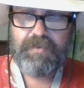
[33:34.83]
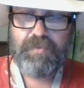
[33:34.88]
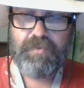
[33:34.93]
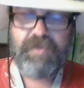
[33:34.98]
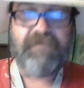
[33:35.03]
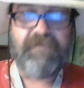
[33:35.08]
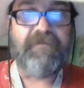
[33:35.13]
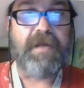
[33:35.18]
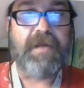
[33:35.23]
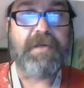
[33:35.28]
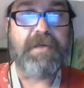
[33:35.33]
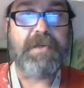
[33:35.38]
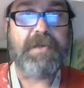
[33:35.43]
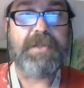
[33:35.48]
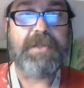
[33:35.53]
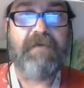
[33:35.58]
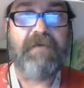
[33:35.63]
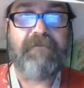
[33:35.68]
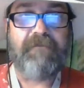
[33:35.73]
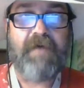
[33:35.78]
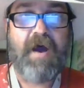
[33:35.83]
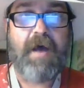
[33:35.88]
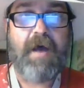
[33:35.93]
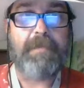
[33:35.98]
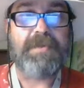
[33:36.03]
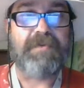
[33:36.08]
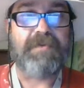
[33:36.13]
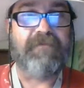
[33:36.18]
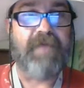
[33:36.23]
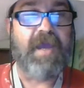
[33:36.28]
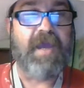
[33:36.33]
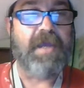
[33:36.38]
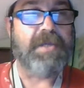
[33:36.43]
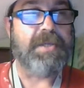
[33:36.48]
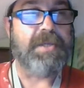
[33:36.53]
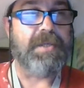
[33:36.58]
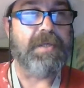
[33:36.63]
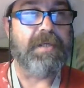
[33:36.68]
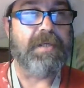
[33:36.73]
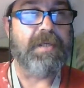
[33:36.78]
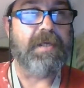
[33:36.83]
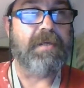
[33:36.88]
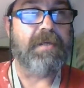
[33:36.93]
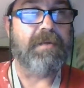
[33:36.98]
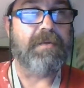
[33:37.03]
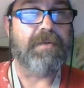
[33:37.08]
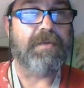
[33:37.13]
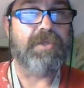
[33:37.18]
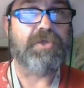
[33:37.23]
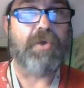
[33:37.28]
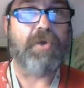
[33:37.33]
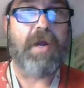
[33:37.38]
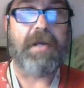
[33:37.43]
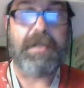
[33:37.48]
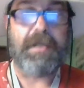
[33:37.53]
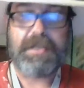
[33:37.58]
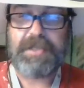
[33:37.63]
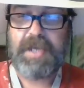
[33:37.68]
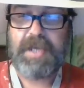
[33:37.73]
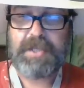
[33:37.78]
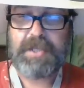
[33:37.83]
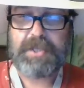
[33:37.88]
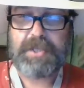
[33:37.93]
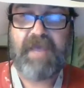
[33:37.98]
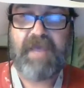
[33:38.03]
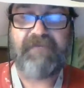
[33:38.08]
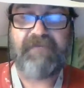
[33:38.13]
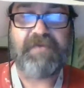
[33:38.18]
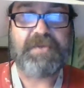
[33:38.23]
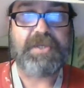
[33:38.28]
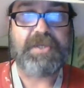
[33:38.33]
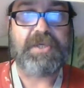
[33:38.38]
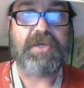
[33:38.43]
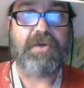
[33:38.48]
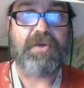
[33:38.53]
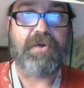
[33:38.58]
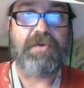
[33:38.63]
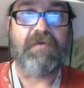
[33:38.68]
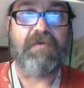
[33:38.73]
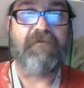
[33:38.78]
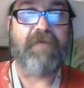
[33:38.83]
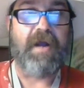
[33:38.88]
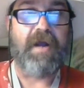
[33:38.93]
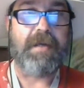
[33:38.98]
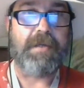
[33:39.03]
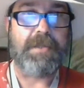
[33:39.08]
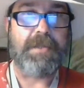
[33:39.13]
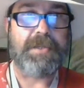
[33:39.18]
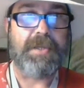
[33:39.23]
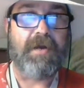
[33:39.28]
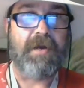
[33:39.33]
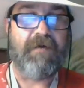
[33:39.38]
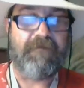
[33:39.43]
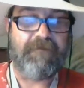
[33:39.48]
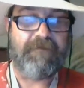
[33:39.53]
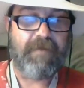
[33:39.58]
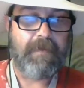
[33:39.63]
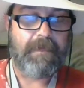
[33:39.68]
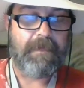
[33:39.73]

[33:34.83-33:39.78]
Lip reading: You find yourself observation and then trying to stay safe and secure, you'll find yourself